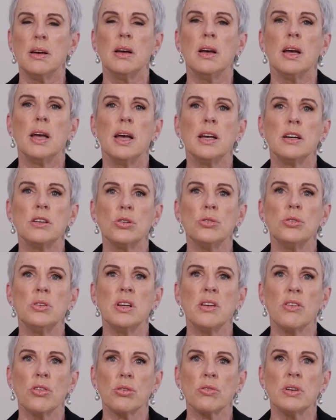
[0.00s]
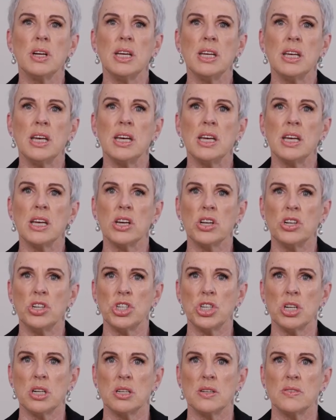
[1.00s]
including 3 key
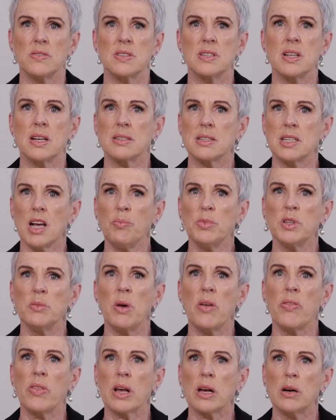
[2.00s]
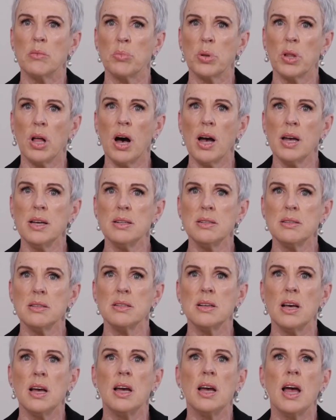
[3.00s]
initiatives that supplement the compliance
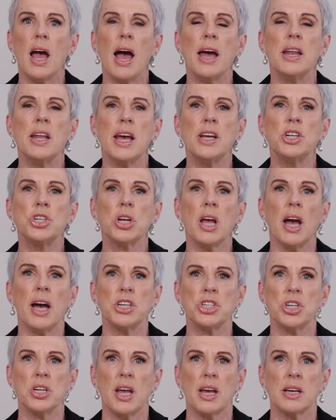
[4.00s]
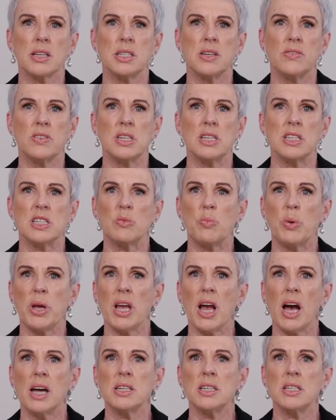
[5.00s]
and education activities being
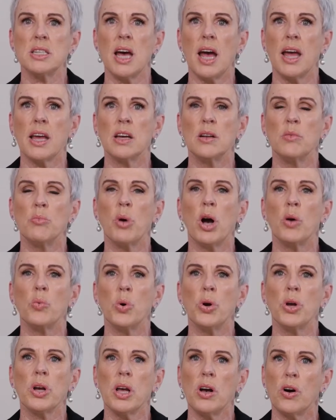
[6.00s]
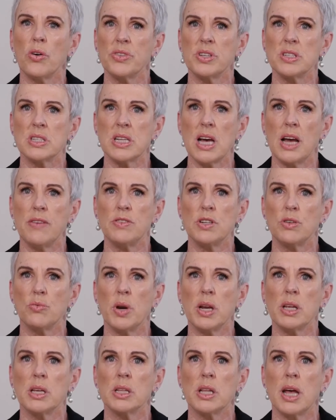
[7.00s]
undertaken by work health and safety
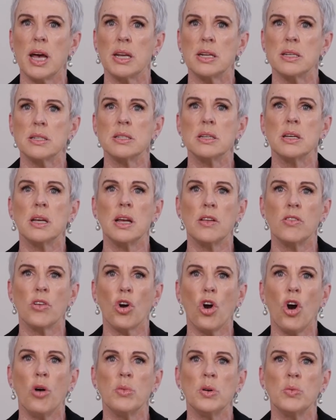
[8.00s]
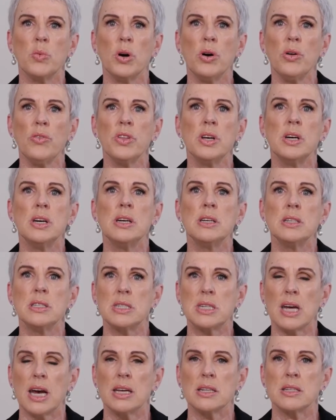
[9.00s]
regulators in the Commonwealth,
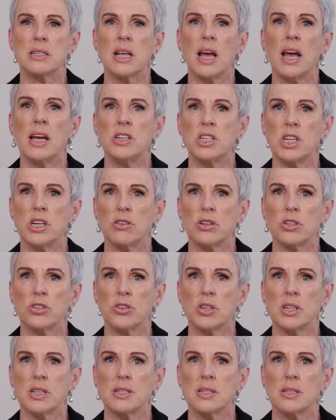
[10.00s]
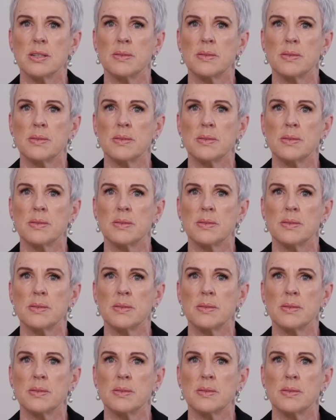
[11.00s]
states and territories.